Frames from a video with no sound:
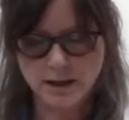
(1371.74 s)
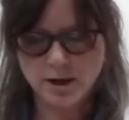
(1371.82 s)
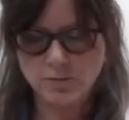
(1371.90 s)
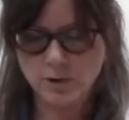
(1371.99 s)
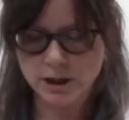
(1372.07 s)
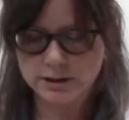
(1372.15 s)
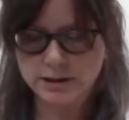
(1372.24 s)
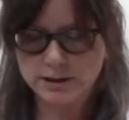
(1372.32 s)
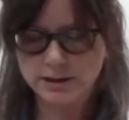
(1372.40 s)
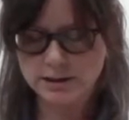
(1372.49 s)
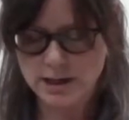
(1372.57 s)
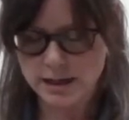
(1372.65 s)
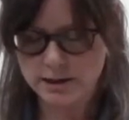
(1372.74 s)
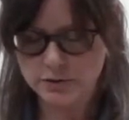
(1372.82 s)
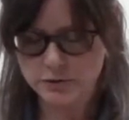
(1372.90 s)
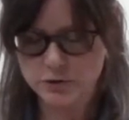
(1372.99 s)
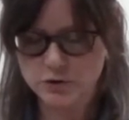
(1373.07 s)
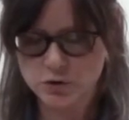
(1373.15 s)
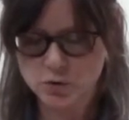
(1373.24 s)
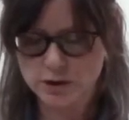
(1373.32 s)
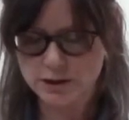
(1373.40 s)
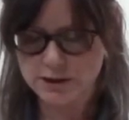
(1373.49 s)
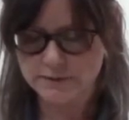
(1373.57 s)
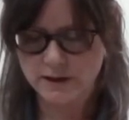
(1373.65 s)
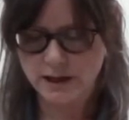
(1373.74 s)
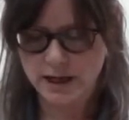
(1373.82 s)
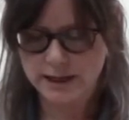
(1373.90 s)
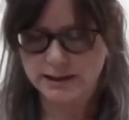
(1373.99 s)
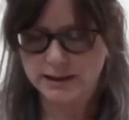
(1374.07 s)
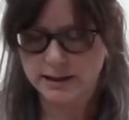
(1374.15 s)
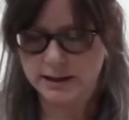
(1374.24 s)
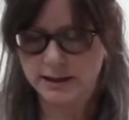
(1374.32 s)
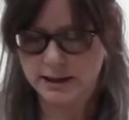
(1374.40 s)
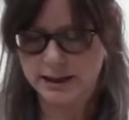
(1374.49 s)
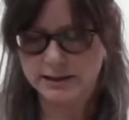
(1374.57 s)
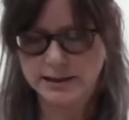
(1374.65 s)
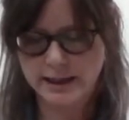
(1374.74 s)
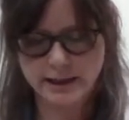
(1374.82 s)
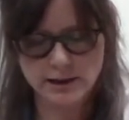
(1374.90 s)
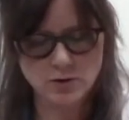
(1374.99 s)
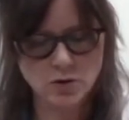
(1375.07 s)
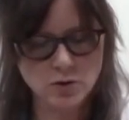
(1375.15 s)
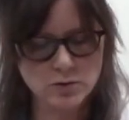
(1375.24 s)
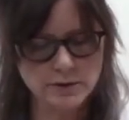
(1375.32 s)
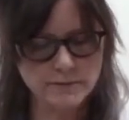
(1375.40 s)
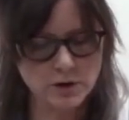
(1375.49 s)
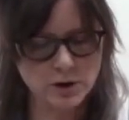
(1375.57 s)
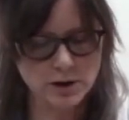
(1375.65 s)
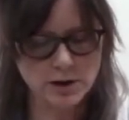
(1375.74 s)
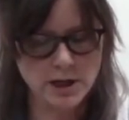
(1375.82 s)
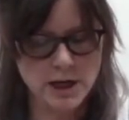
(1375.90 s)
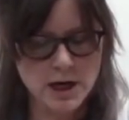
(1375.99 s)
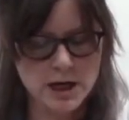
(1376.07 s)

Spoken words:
Marta did not know the source of the idea that had taken hold of her.